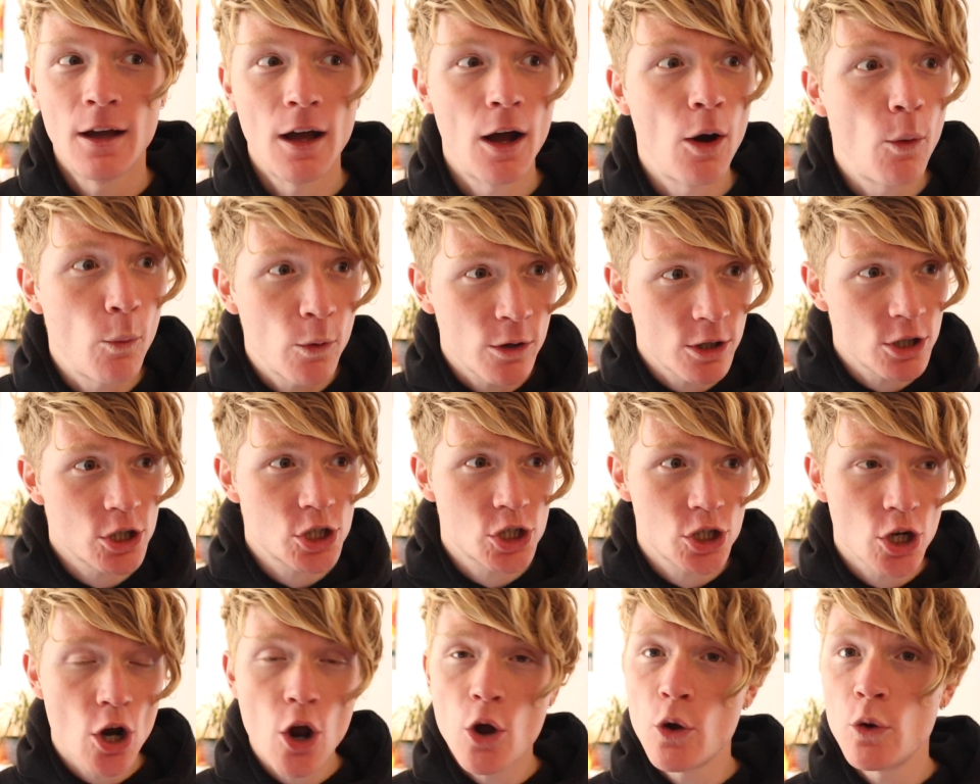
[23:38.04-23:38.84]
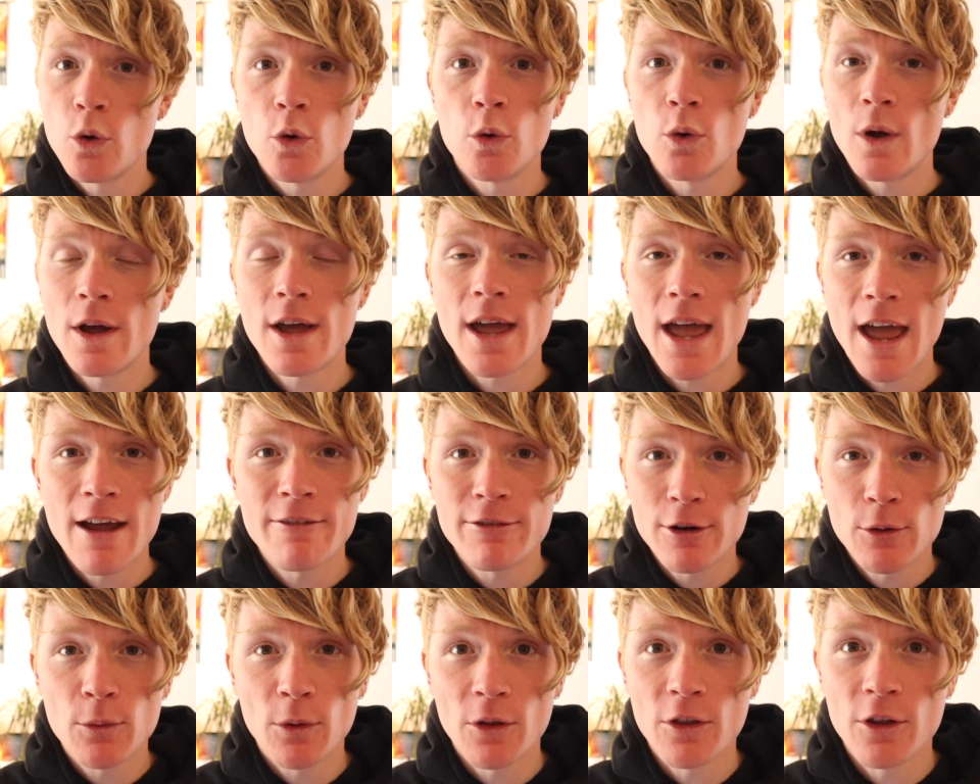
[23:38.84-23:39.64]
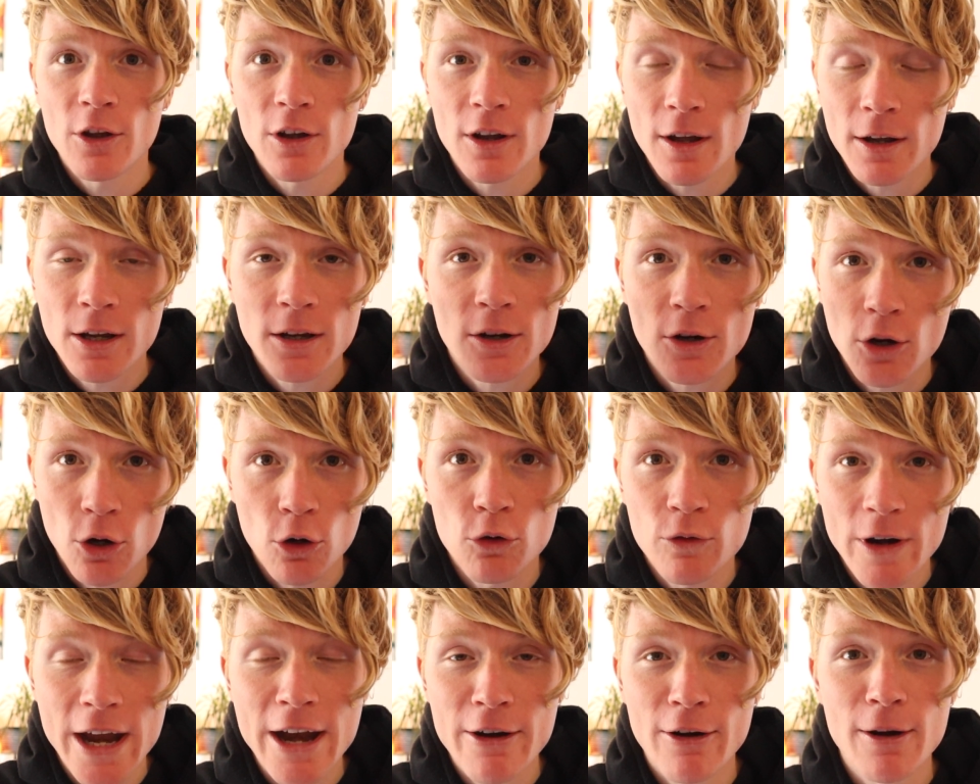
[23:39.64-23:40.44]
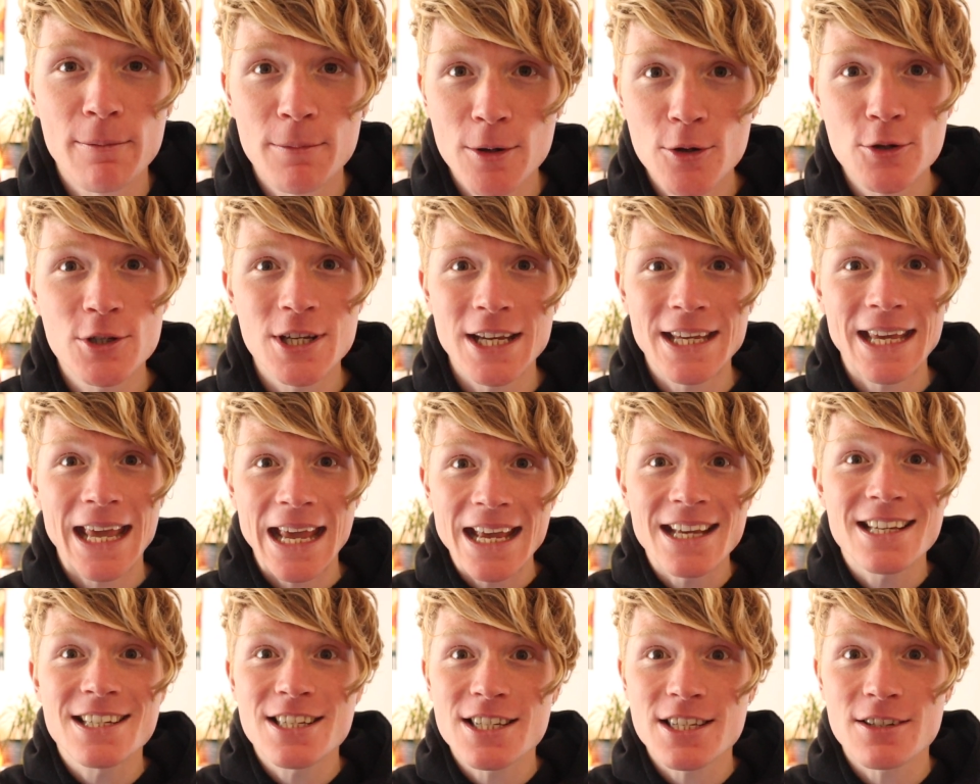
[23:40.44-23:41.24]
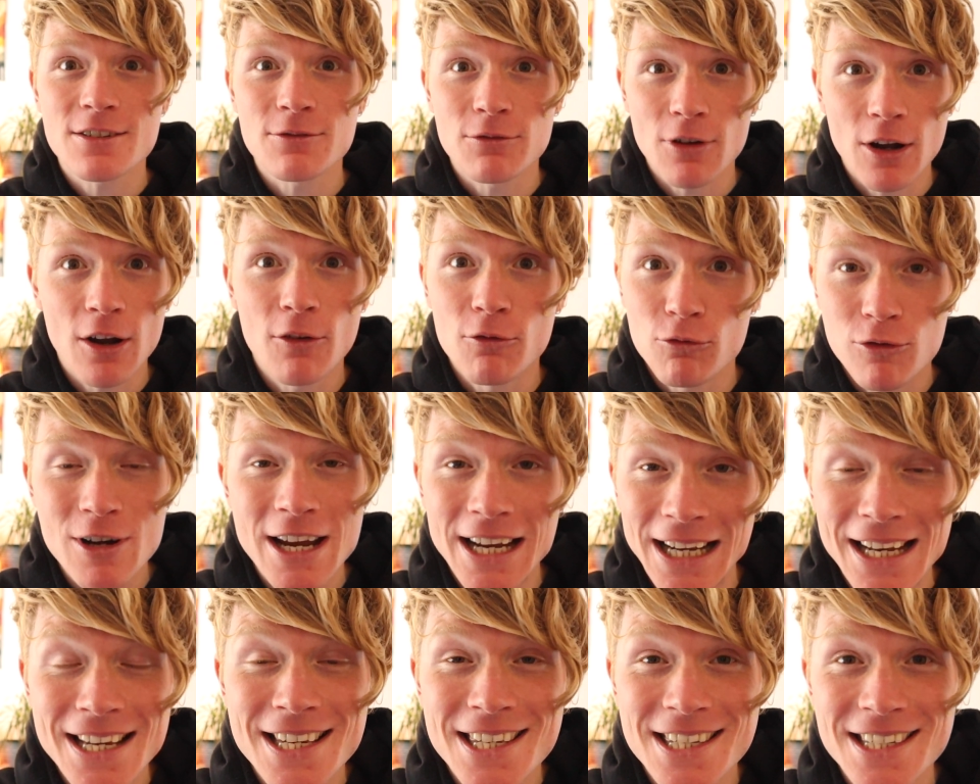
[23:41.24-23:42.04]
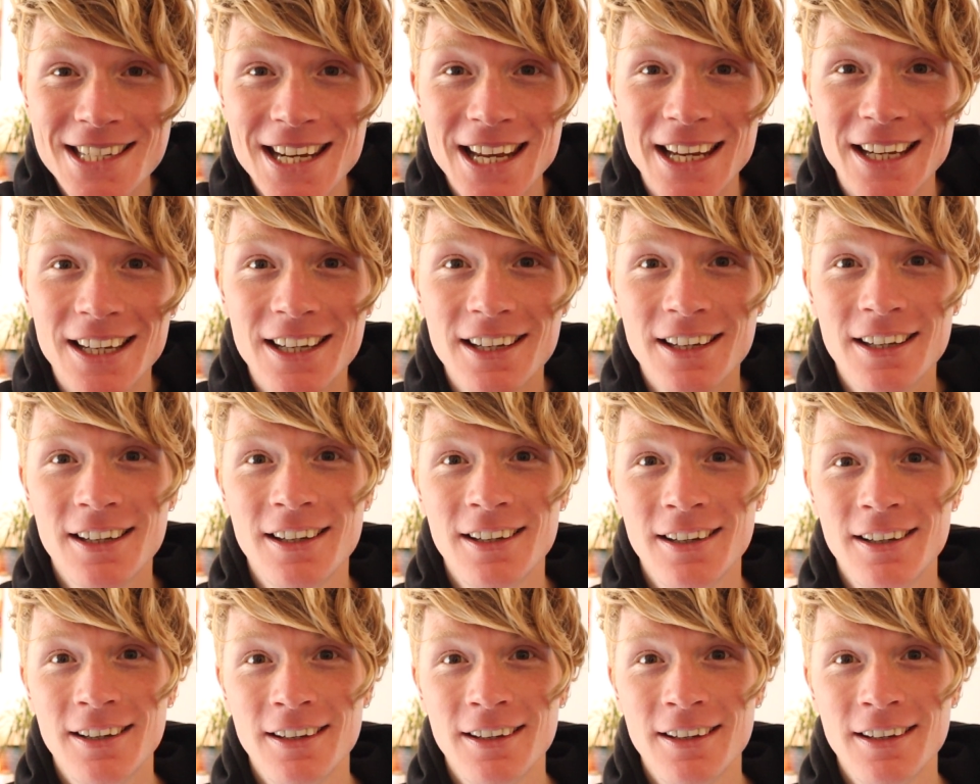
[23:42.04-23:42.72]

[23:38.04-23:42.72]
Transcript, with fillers: I want to show everyone that a career in music is realistic.